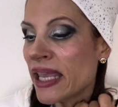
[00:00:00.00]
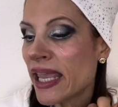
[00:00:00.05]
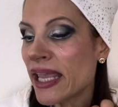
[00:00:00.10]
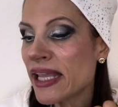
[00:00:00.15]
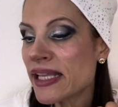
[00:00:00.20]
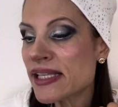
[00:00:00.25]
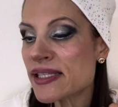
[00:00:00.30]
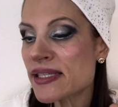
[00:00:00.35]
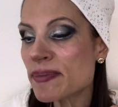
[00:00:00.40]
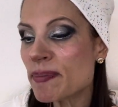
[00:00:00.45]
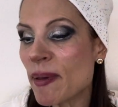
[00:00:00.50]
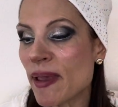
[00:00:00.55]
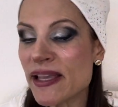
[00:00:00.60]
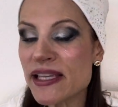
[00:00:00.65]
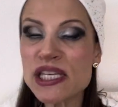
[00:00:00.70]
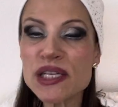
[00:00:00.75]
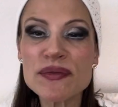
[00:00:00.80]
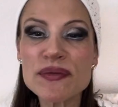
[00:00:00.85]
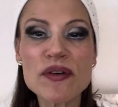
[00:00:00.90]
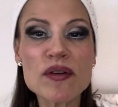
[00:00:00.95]
it's
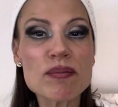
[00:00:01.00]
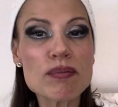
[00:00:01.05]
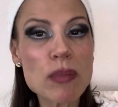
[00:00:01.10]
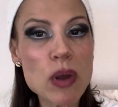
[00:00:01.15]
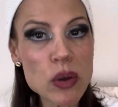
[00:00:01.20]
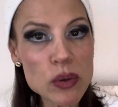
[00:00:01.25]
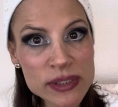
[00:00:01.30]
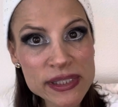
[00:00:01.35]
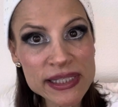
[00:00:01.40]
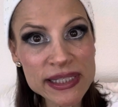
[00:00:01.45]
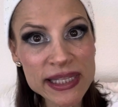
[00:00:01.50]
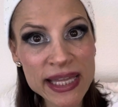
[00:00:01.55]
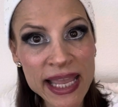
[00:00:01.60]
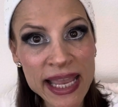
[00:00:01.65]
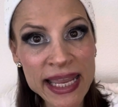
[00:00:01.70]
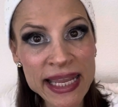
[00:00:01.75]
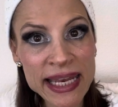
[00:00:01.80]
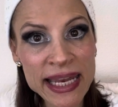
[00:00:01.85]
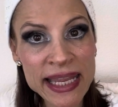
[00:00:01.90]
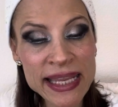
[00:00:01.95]
best for most
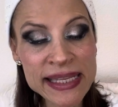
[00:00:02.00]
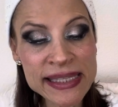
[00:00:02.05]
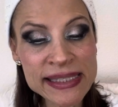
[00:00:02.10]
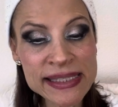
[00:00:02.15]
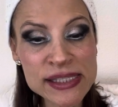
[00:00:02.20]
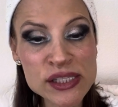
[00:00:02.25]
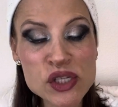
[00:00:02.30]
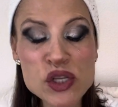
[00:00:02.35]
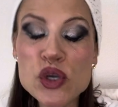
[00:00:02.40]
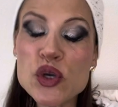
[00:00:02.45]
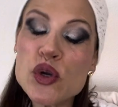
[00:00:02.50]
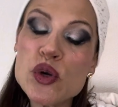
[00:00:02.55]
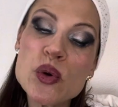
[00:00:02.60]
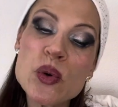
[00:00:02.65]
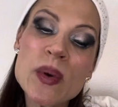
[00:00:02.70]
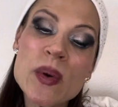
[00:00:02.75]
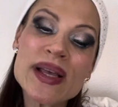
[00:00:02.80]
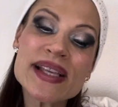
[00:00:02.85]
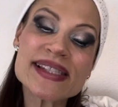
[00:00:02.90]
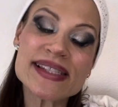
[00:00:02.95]
ladies
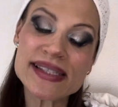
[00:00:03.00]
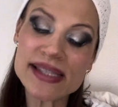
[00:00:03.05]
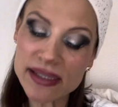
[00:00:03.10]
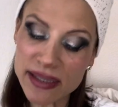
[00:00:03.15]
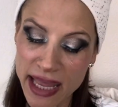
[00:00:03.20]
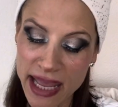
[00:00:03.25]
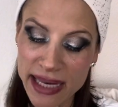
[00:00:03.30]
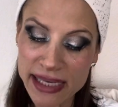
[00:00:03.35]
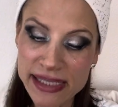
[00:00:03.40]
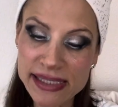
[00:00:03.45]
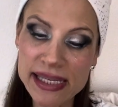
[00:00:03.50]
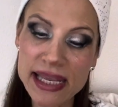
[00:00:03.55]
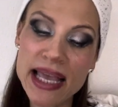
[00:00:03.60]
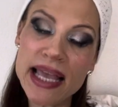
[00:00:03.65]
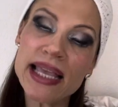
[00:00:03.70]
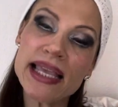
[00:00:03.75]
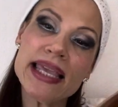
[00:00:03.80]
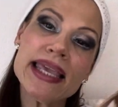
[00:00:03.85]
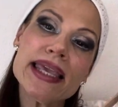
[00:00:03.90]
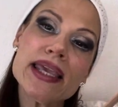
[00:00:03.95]
to select a
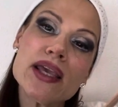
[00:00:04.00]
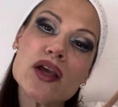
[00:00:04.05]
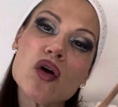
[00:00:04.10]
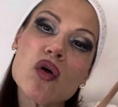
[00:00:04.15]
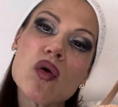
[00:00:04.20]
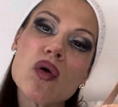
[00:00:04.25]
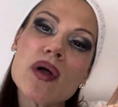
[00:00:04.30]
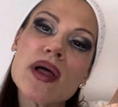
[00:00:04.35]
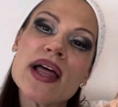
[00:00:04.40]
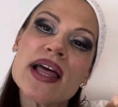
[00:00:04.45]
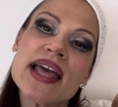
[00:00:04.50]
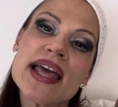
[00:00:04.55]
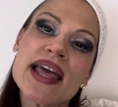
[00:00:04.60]
heel